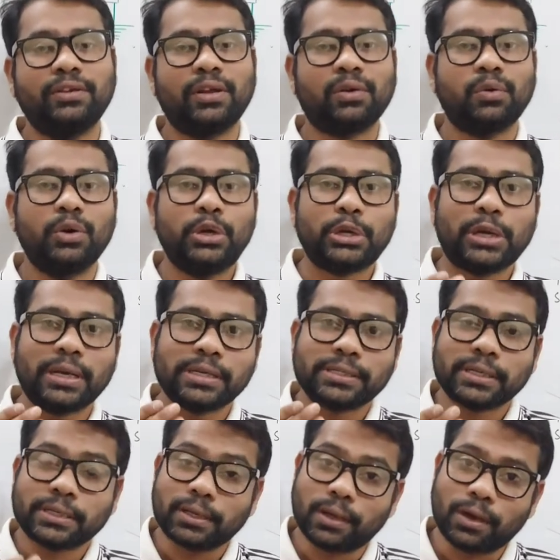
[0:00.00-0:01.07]
You are going to
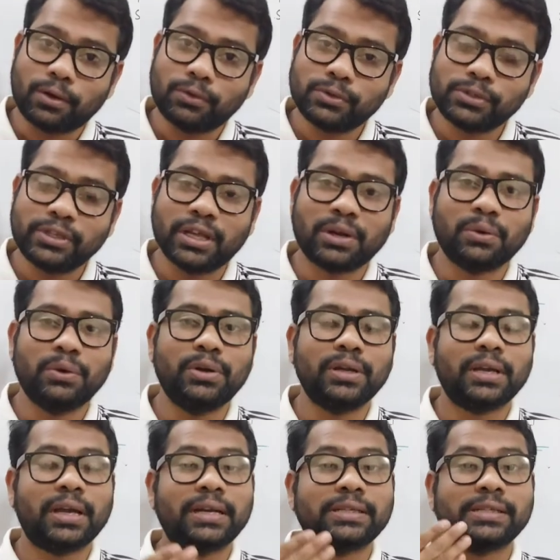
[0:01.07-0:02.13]
construct a house, you are going
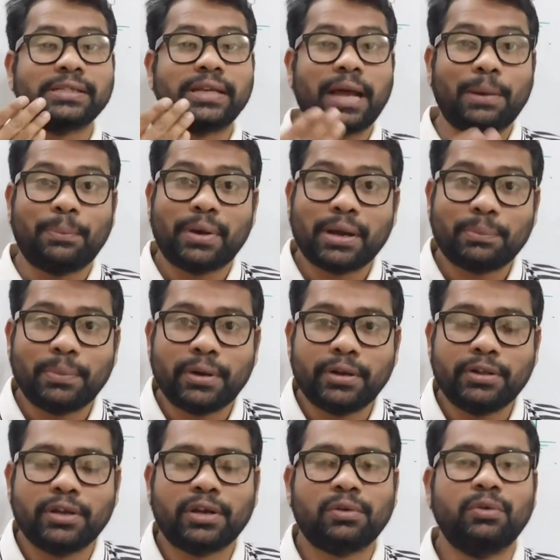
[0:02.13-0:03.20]
to construct an
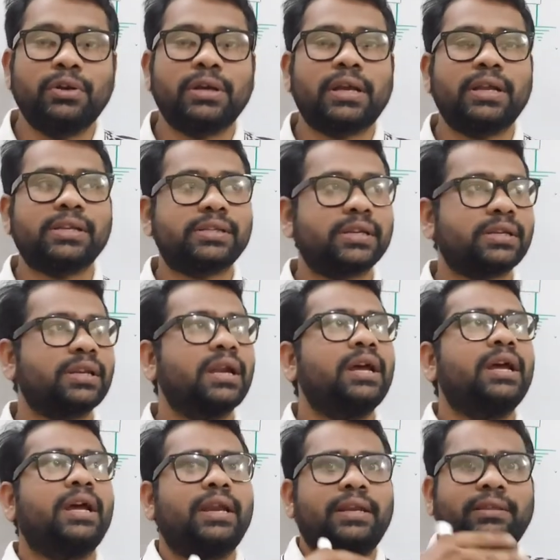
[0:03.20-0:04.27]
apartment, you are going to construct
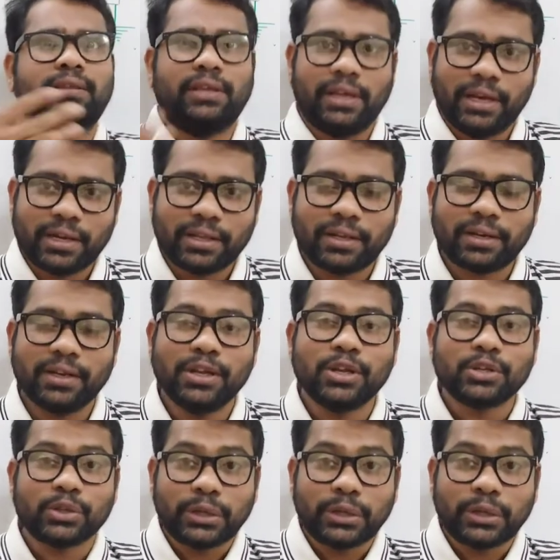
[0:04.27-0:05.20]
any theater.